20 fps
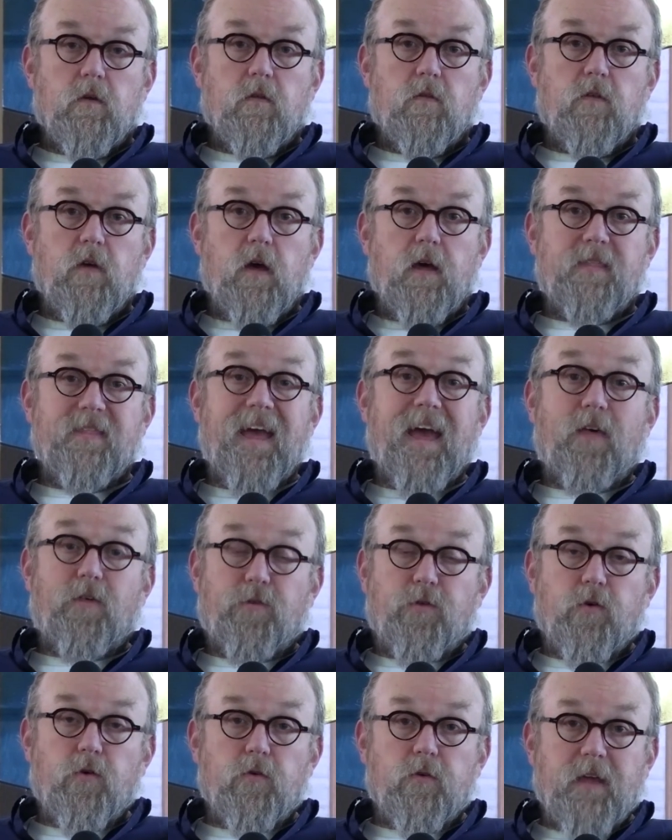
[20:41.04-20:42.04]
That
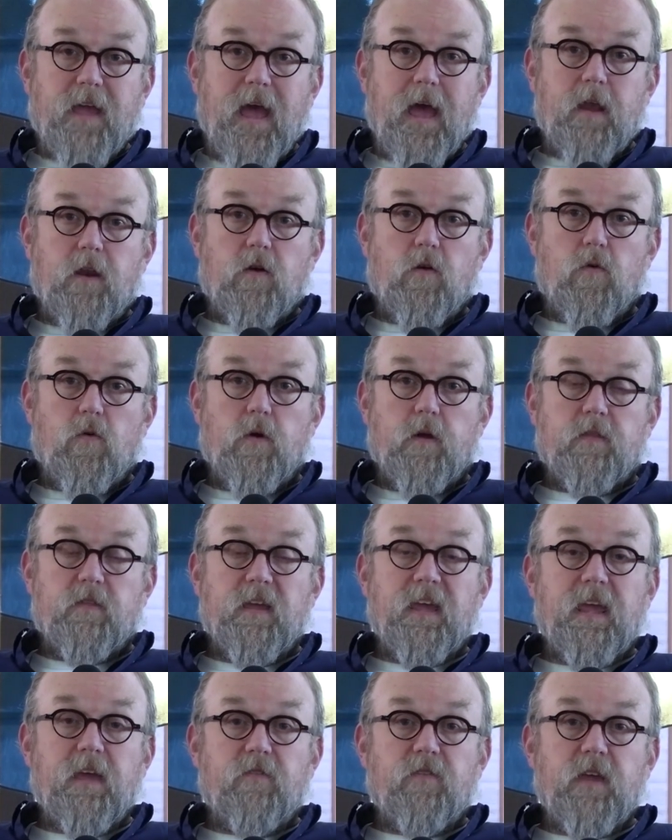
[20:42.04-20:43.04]
third category, the
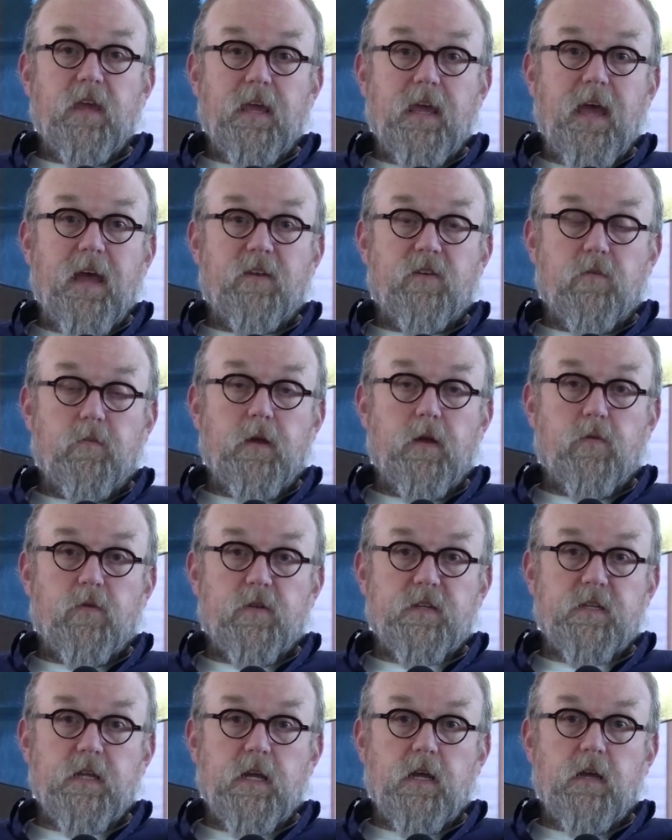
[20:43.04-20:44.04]
giving yet to be
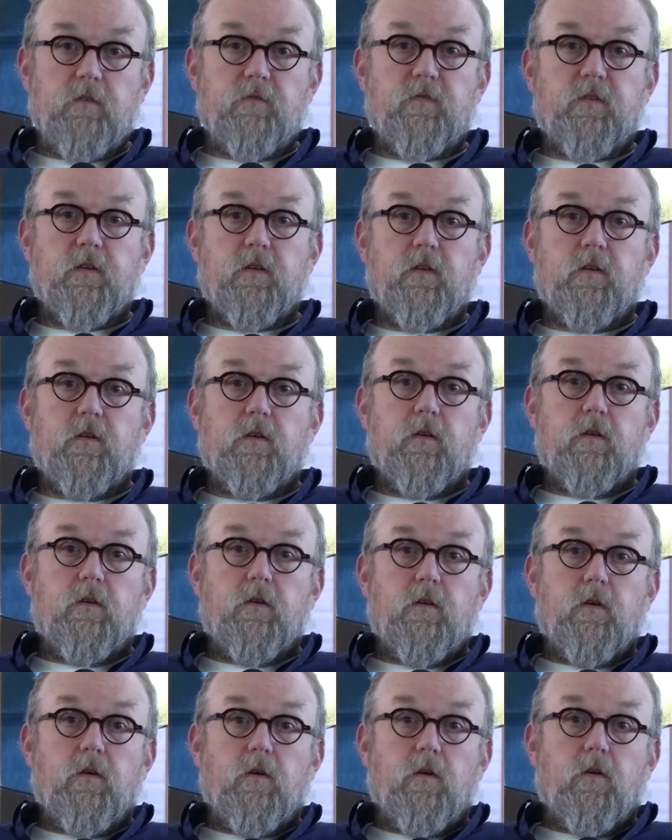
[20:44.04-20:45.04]
received,
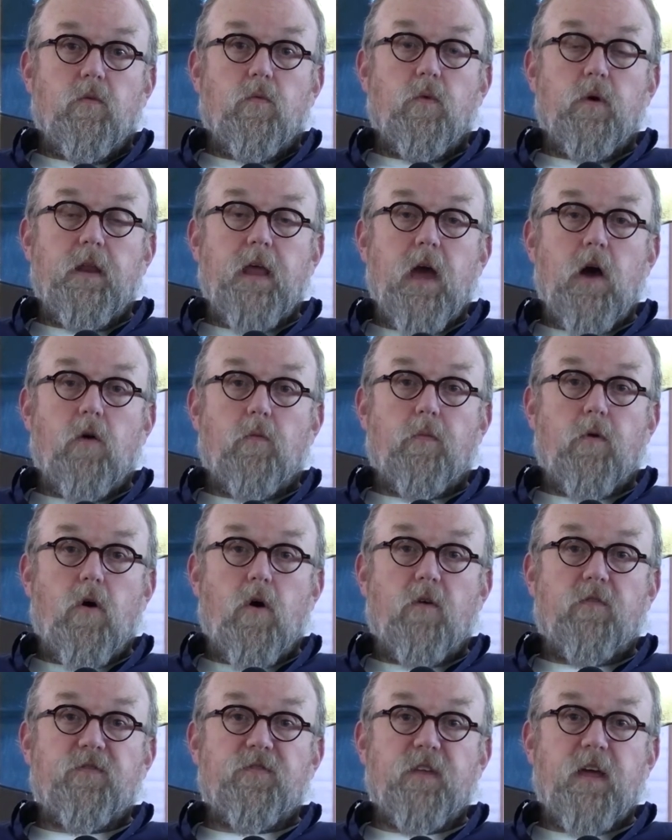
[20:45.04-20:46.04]
would help
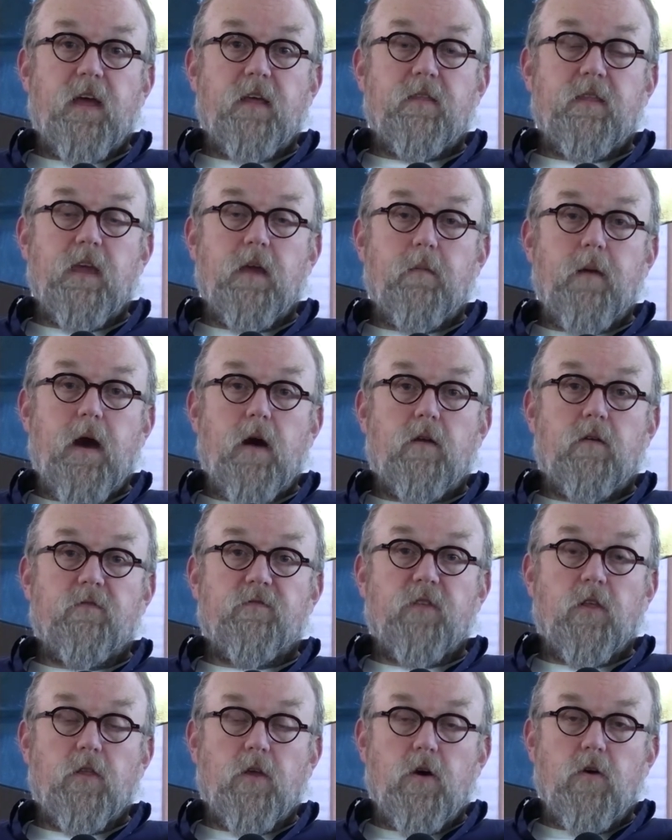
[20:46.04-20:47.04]
offset the amount
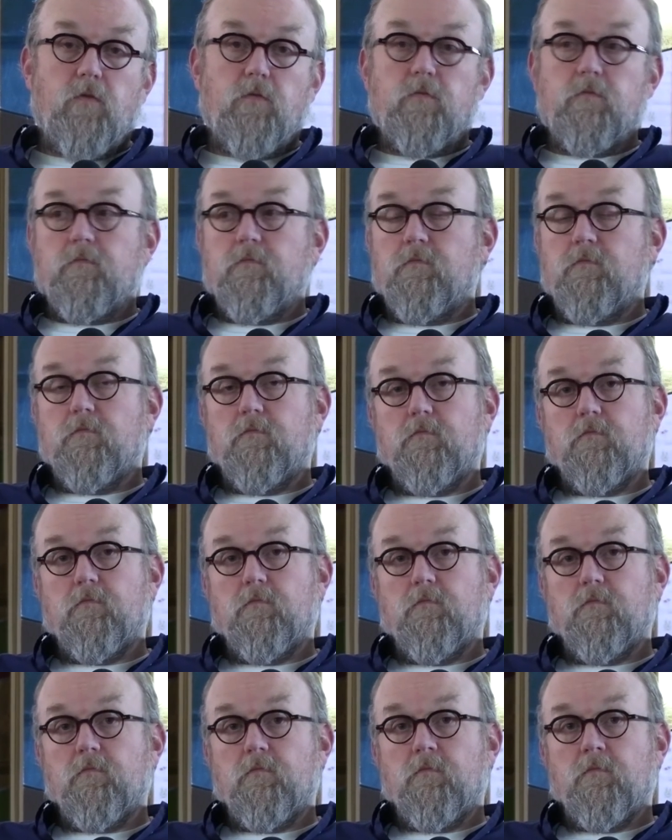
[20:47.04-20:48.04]
of the loan
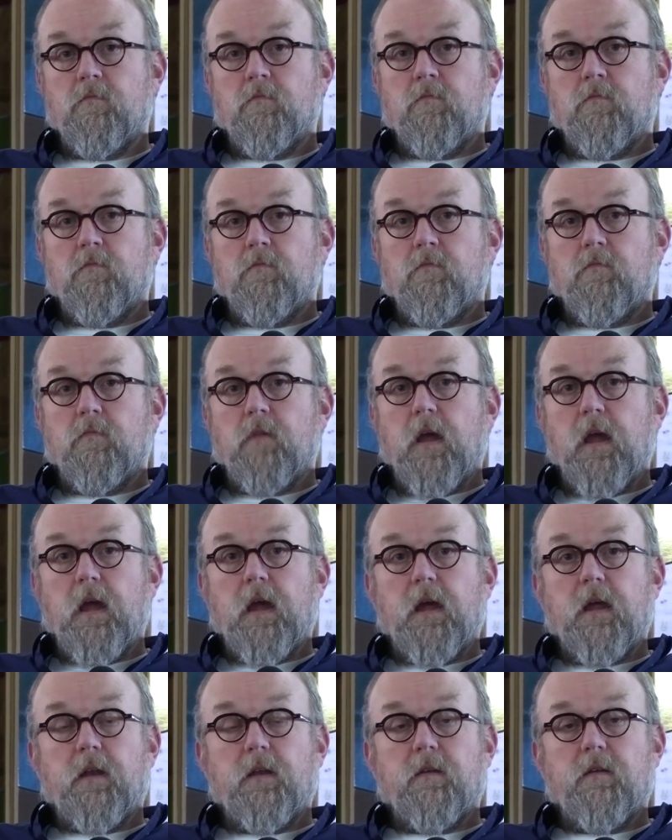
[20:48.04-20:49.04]

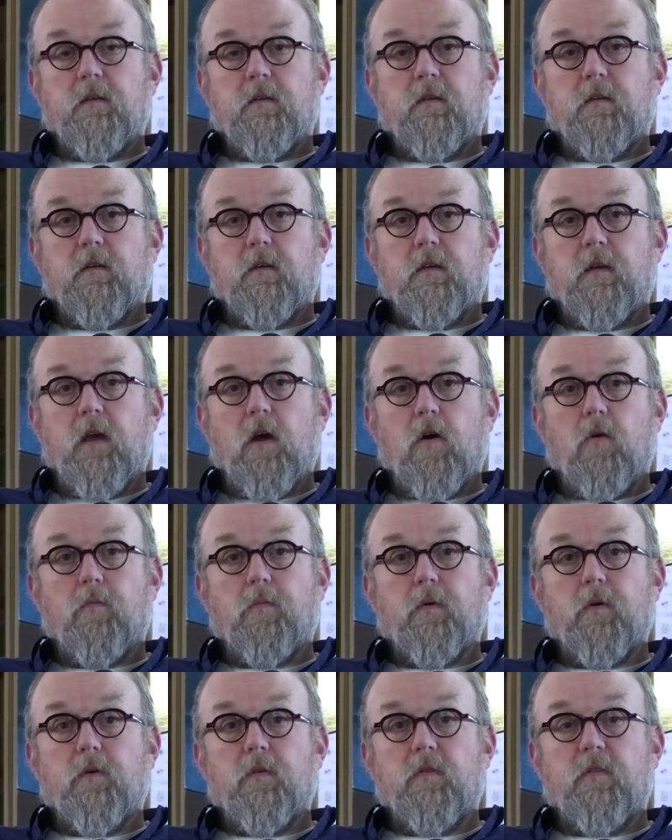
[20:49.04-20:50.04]
and help
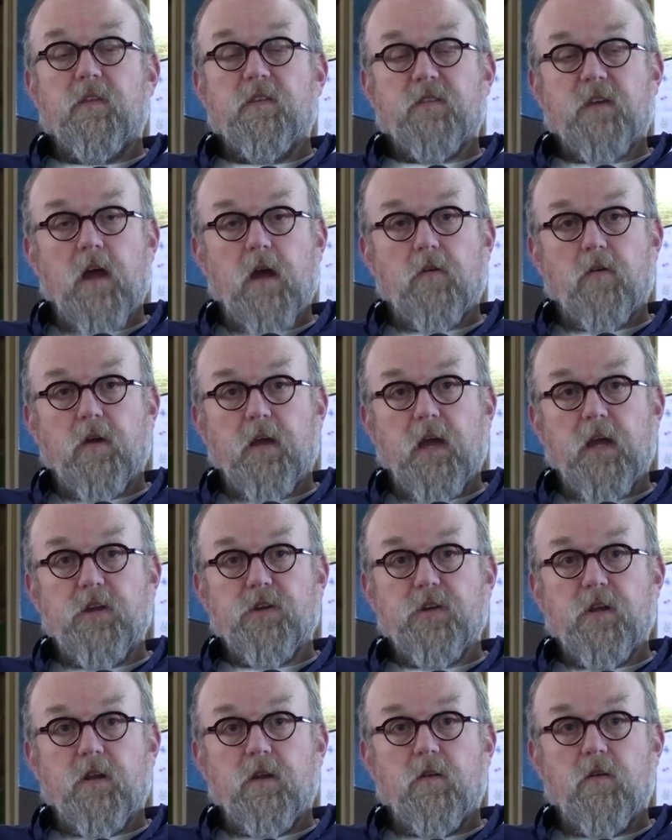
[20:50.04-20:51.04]
this
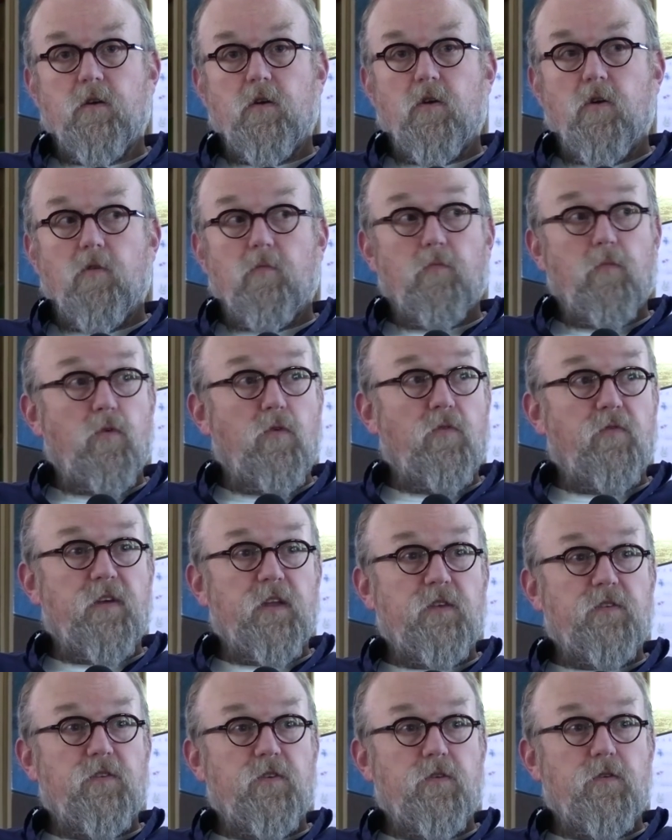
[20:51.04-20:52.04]
congregation move
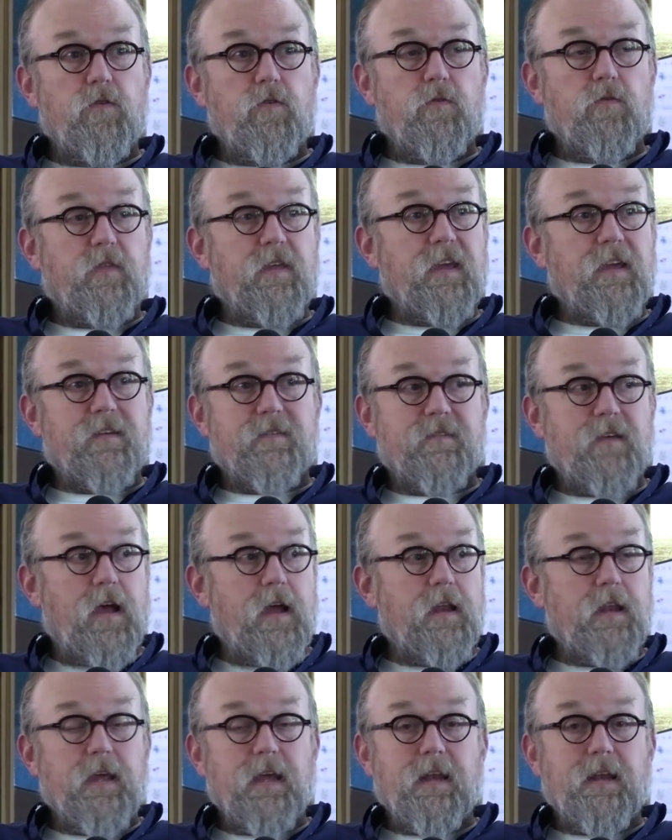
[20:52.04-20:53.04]
into the
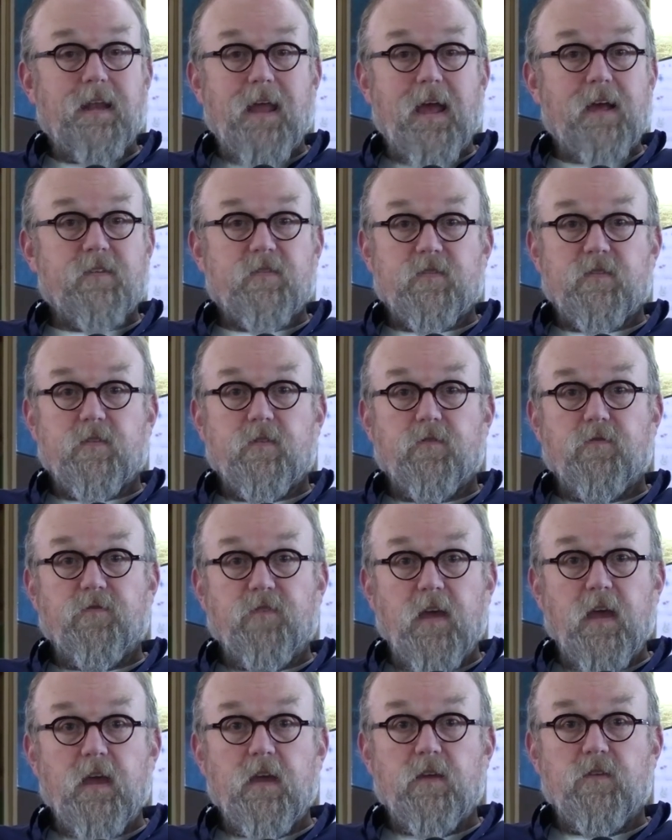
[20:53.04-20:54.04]
exciting next
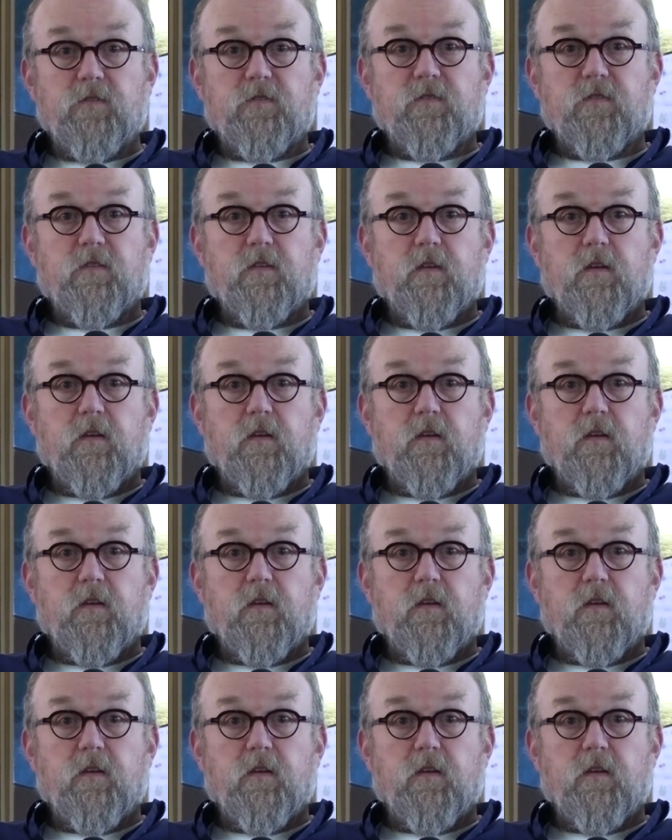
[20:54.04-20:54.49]
phase